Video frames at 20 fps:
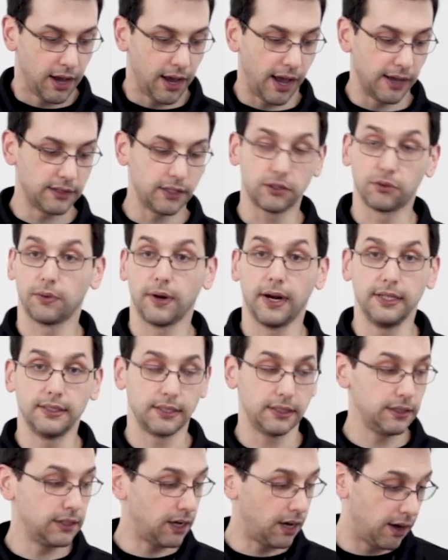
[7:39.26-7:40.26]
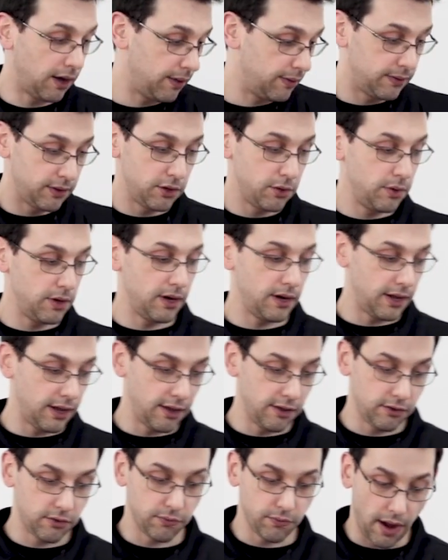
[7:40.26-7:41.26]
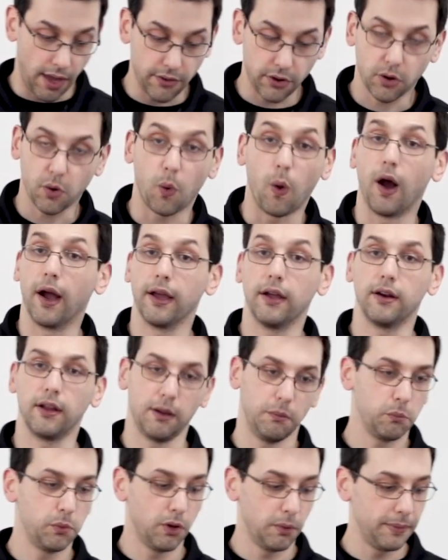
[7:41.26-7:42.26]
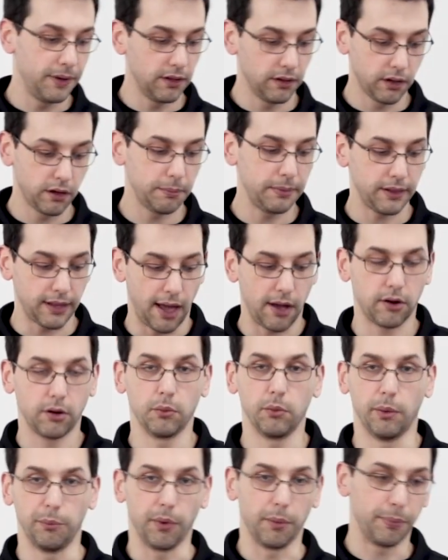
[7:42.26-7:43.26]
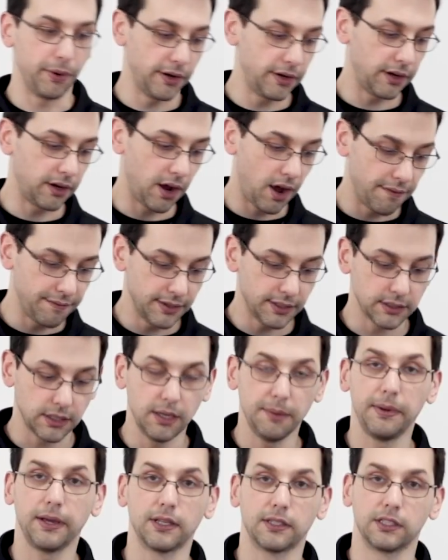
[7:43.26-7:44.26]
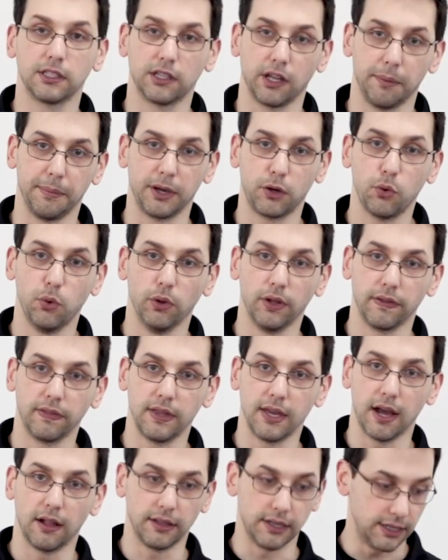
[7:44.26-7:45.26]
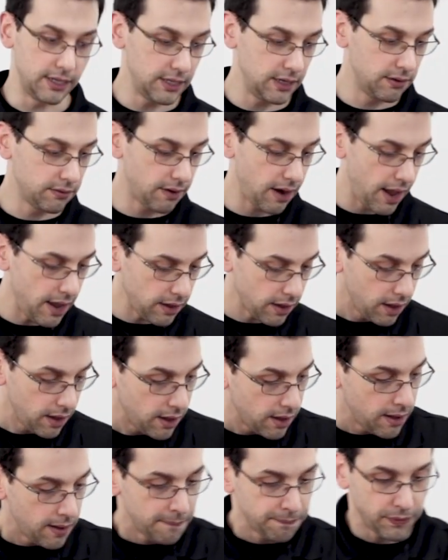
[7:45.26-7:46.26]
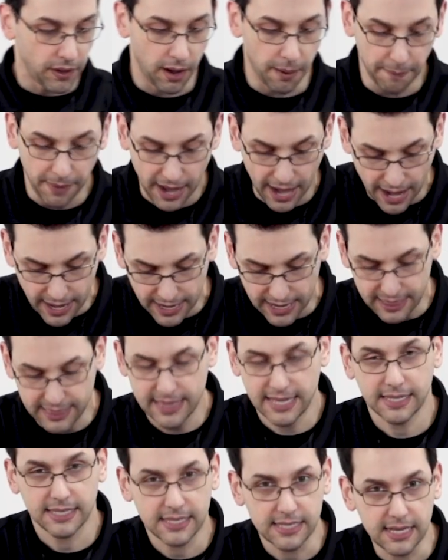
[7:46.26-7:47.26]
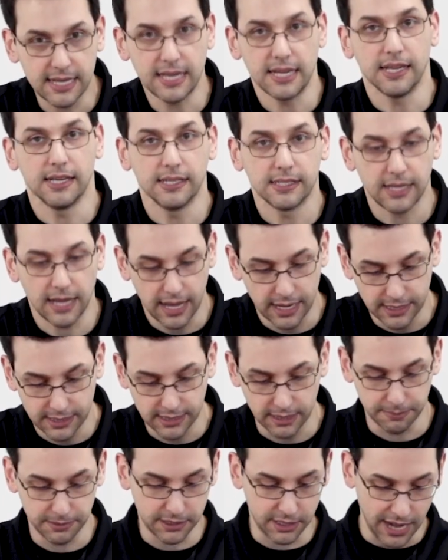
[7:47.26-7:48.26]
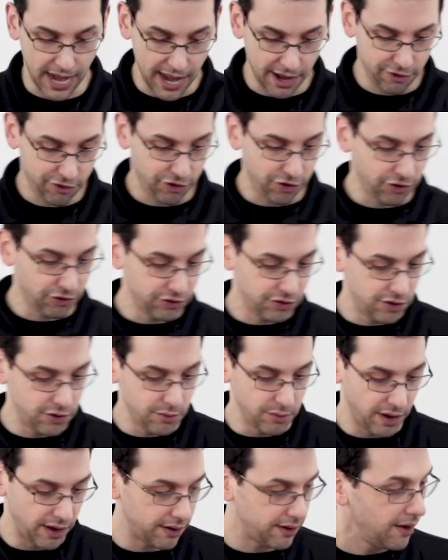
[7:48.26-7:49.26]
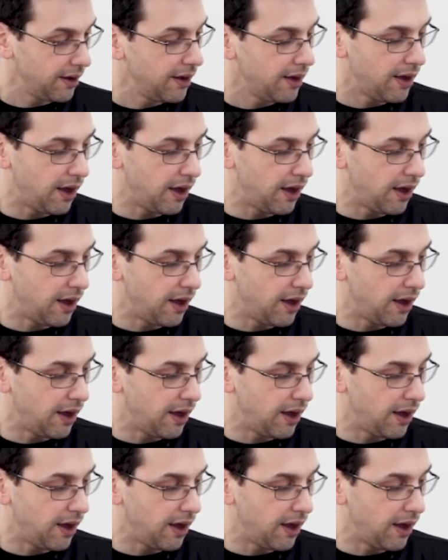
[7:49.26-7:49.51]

As it's raising, the unit is rather quiet. It will be a little bit louder when we're printing, obviously, because it's going to be cooling the LED array. And this is a substantial unit.